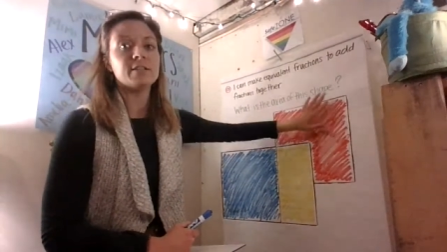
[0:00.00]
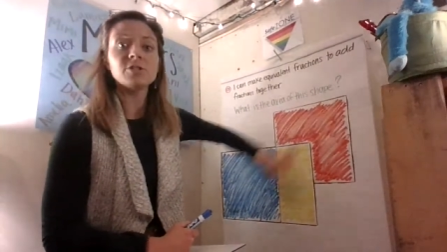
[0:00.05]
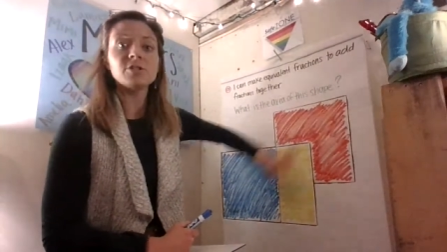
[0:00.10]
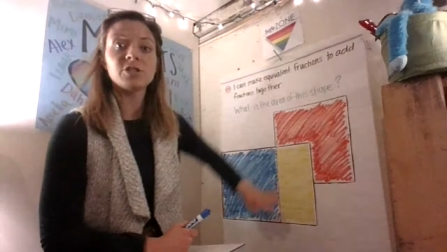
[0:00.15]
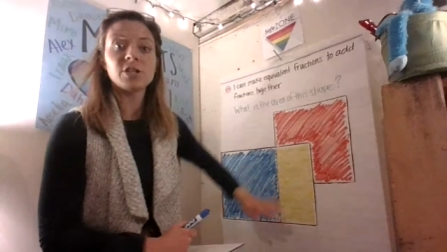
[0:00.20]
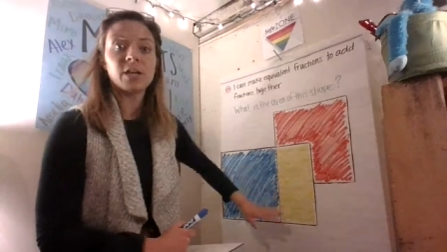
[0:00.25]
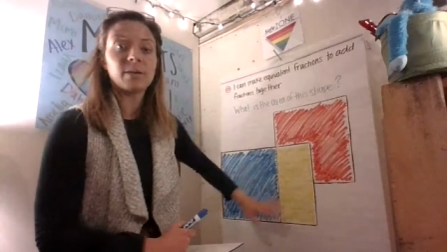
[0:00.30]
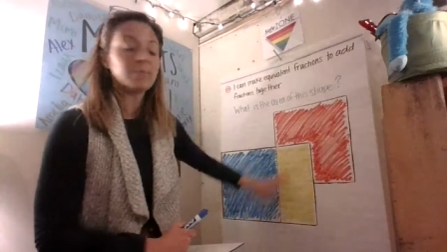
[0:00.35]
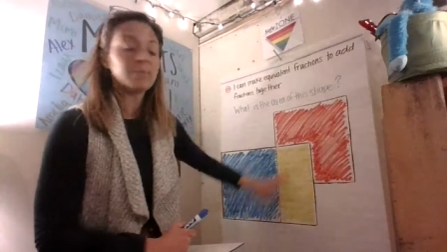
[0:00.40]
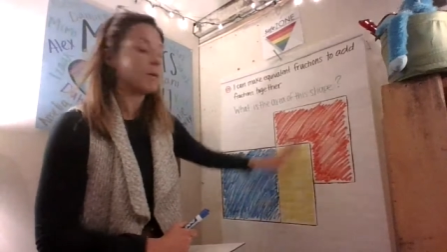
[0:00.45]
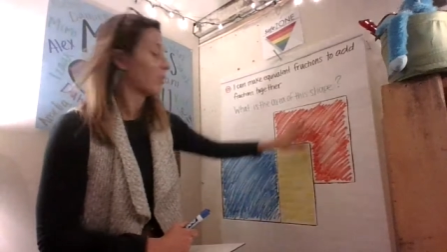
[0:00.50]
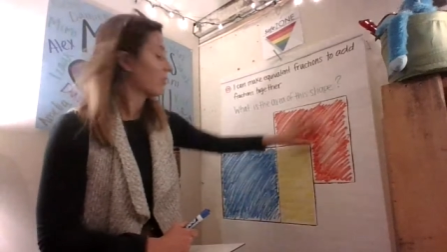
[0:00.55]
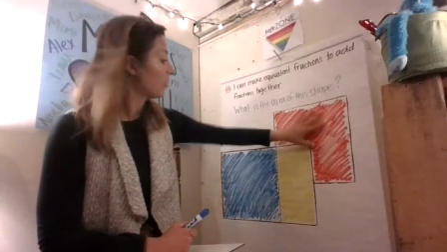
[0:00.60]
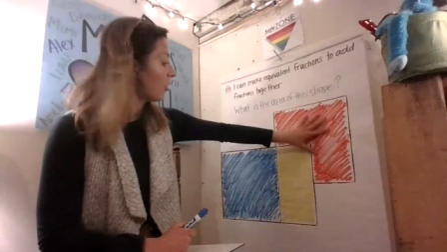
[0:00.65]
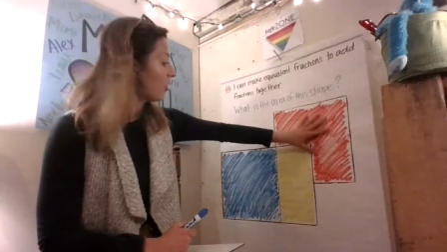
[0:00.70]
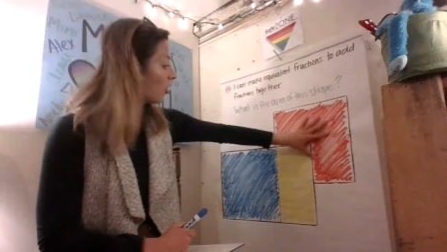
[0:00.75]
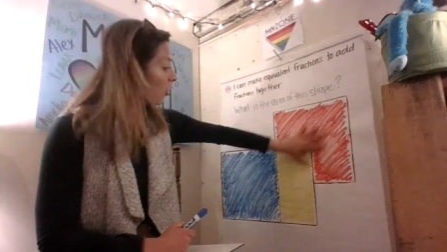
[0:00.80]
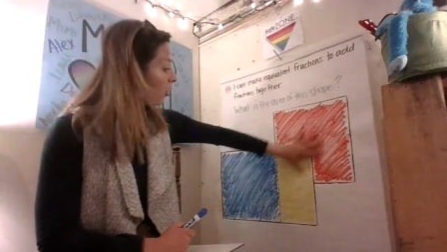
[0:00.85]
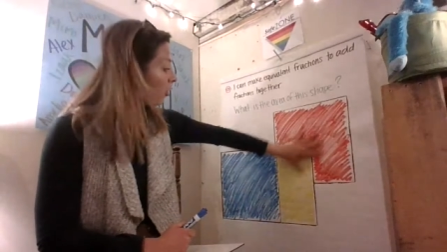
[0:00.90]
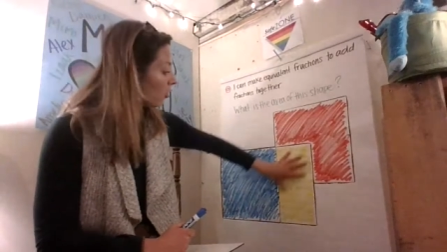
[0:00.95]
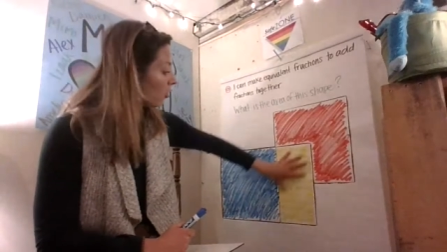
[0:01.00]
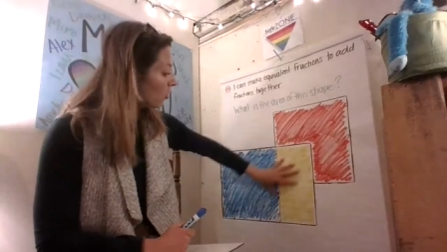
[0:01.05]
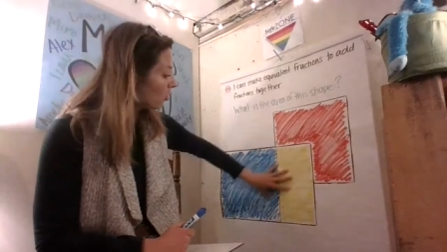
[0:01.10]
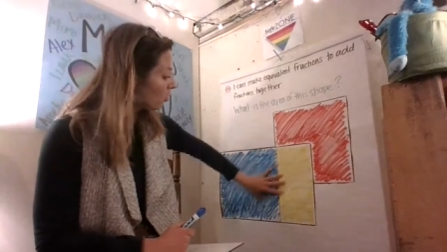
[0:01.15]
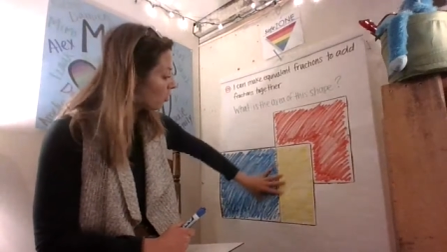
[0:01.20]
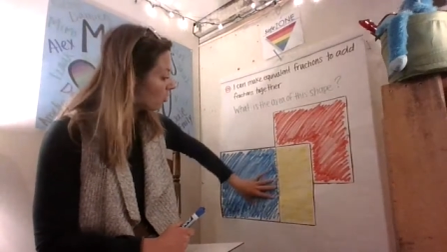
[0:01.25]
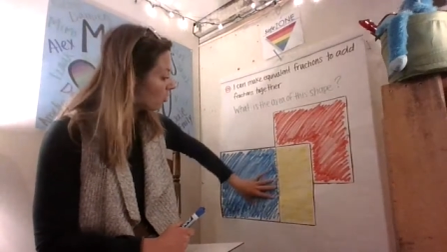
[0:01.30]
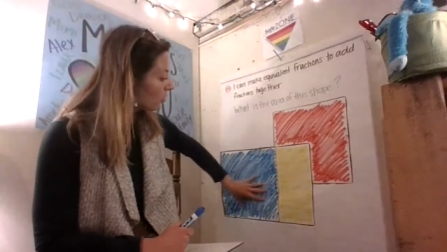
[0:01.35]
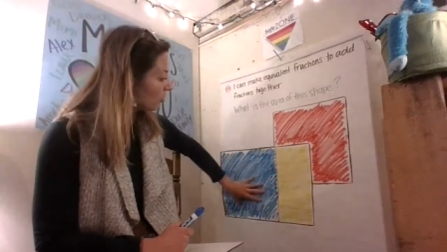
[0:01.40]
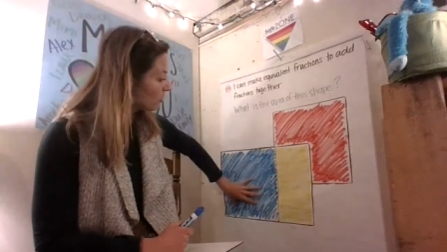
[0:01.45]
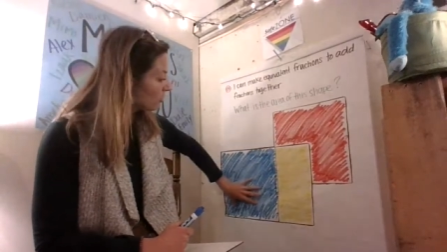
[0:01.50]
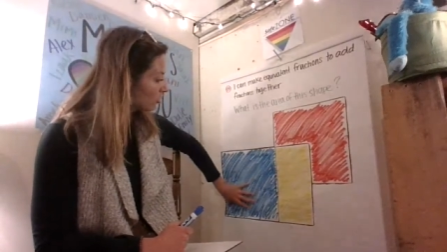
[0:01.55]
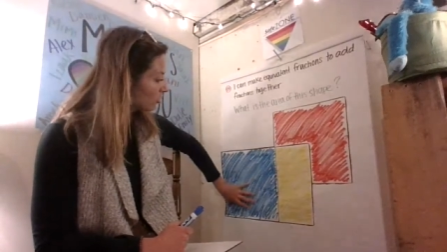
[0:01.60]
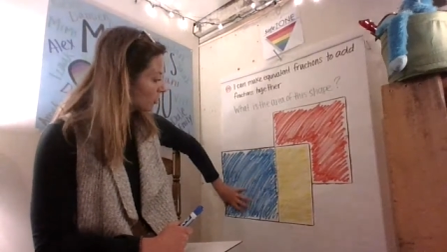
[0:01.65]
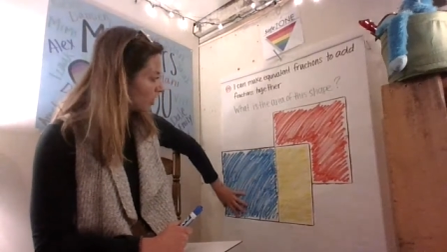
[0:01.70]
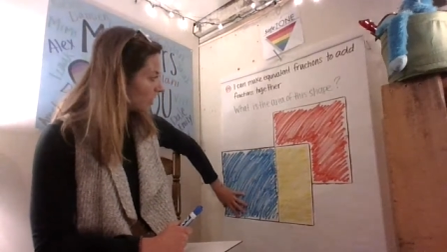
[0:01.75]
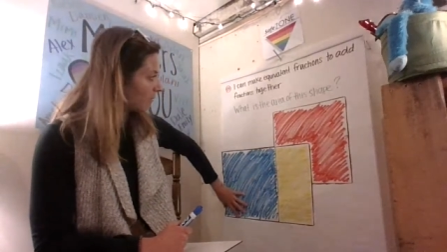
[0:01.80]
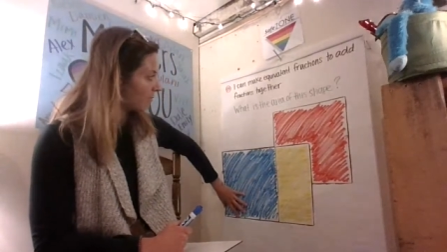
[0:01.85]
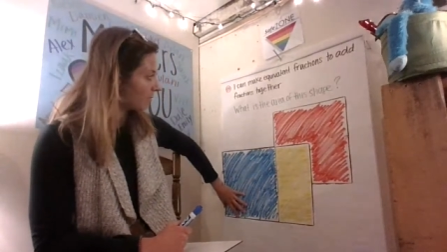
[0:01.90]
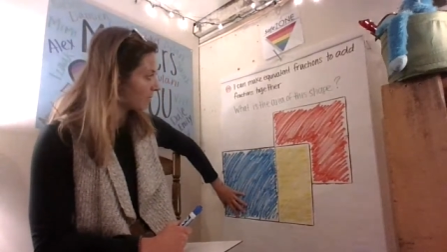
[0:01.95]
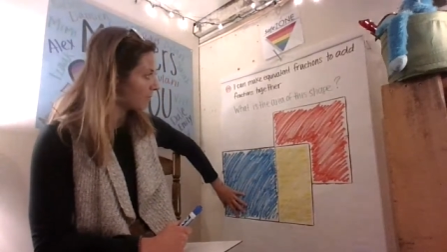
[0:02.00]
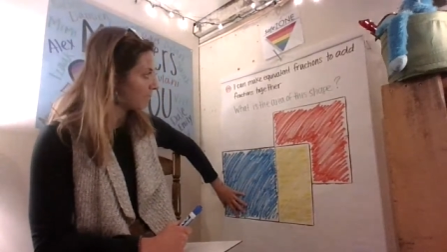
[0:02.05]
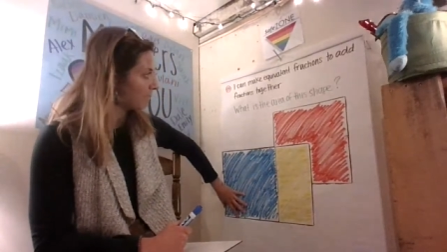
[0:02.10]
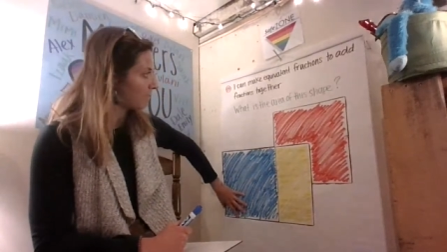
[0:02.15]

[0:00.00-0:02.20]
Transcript: shape? The whole shape.